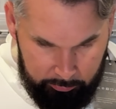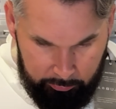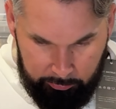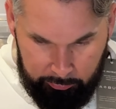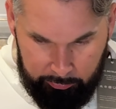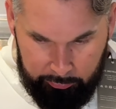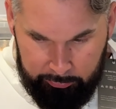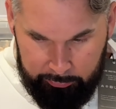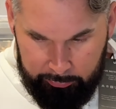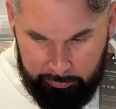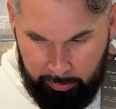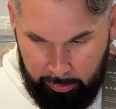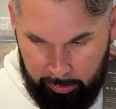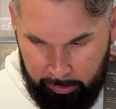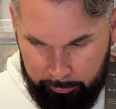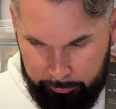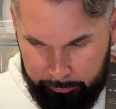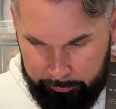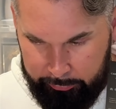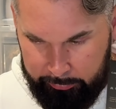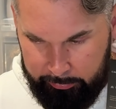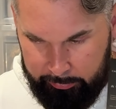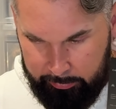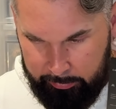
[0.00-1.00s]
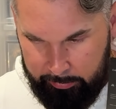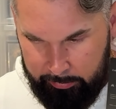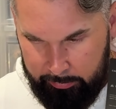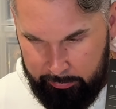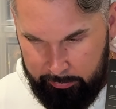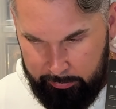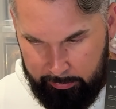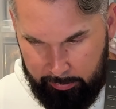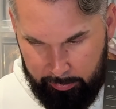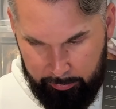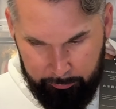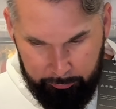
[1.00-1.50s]
soft,
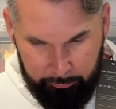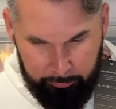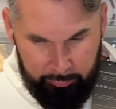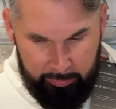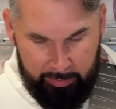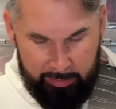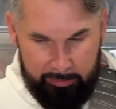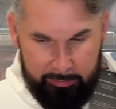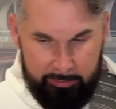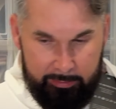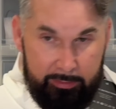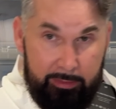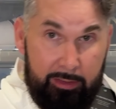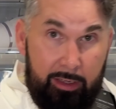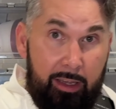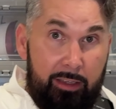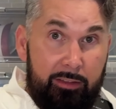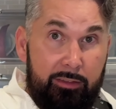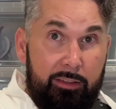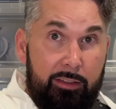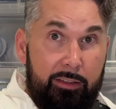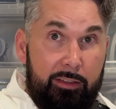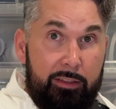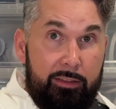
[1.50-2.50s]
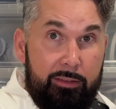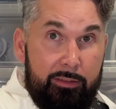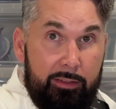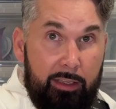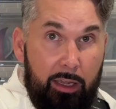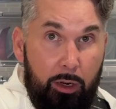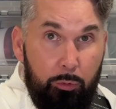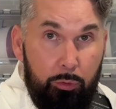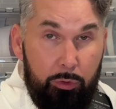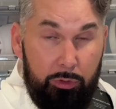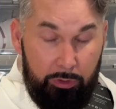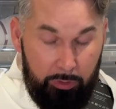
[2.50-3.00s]
feels nice, and this
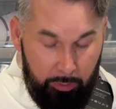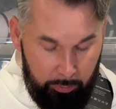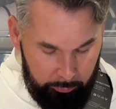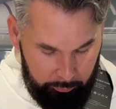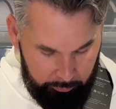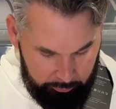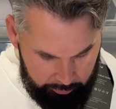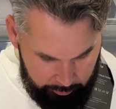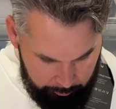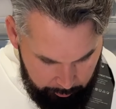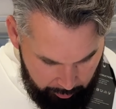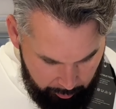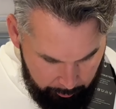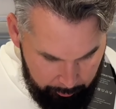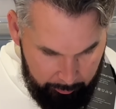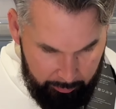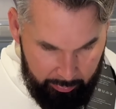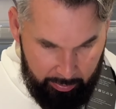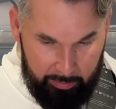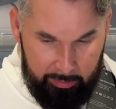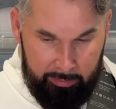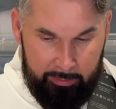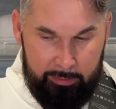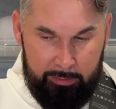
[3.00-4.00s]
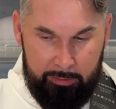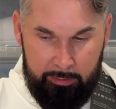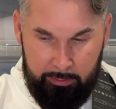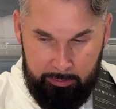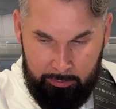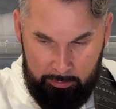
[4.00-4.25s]
time we don't see my belly.